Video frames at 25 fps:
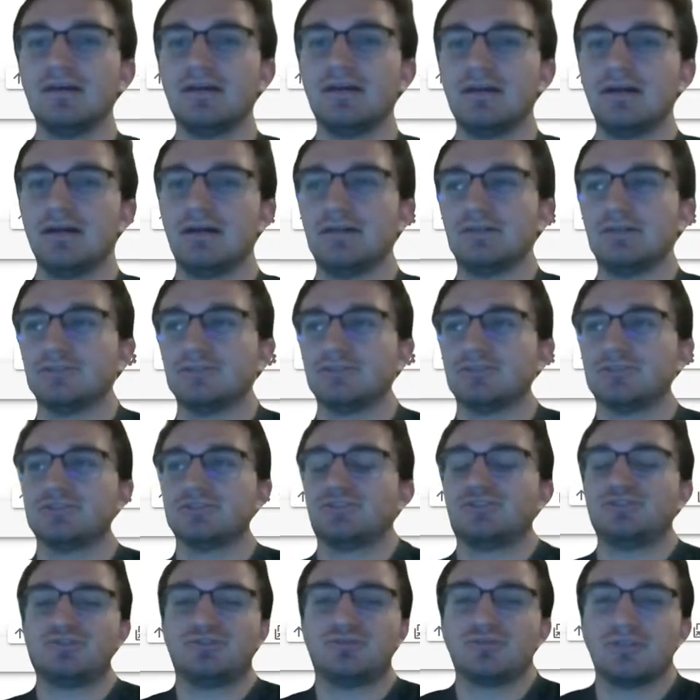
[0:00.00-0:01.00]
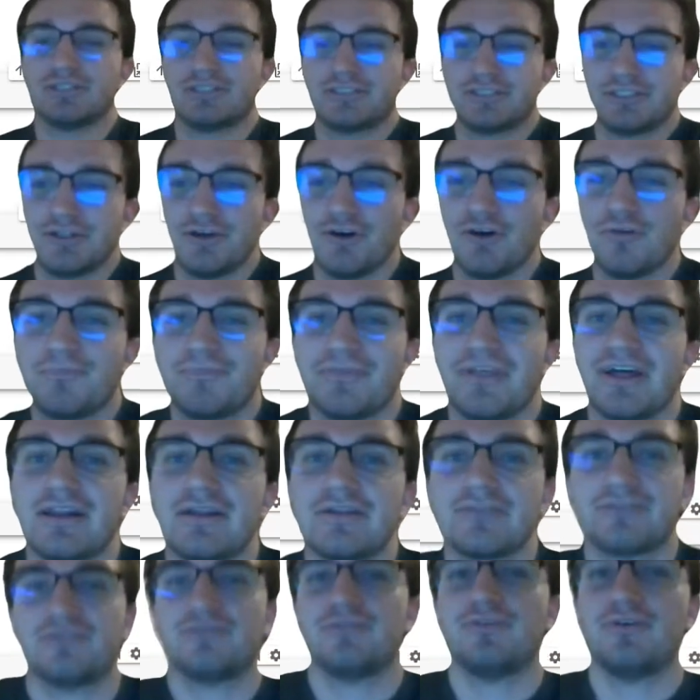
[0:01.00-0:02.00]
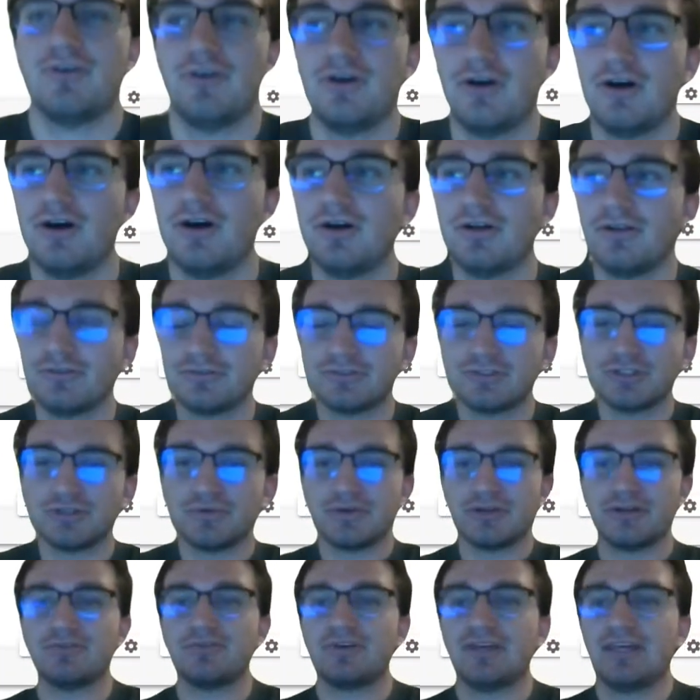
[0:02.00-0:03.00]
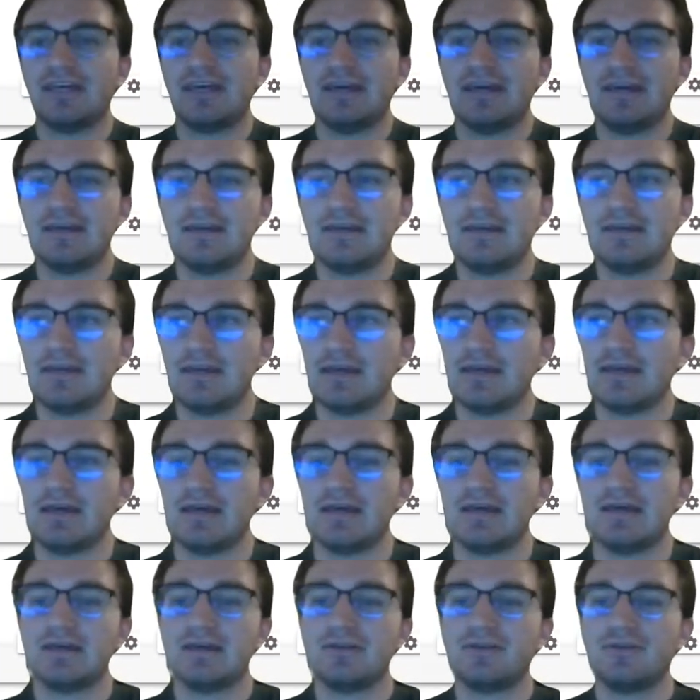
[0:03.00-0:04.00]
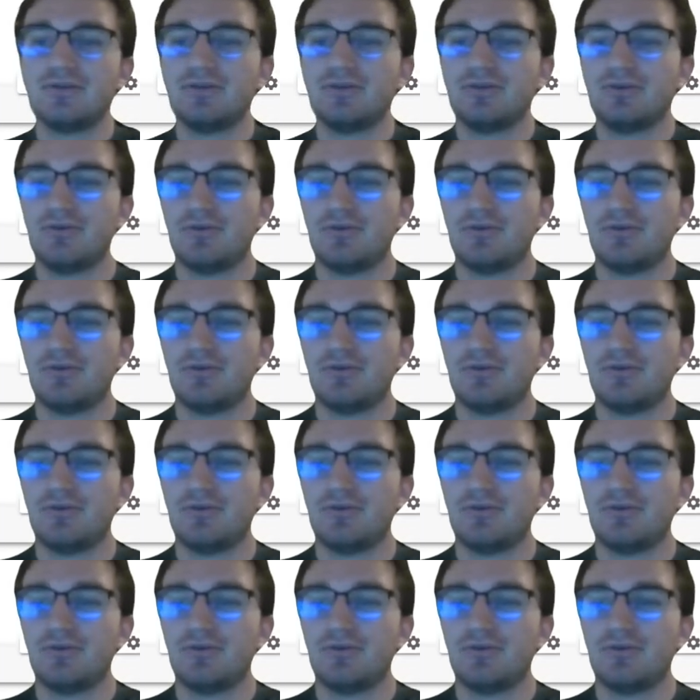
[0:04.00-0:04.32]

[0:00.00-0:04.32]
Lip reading: I'll just trust and hope that it's all doing okay, and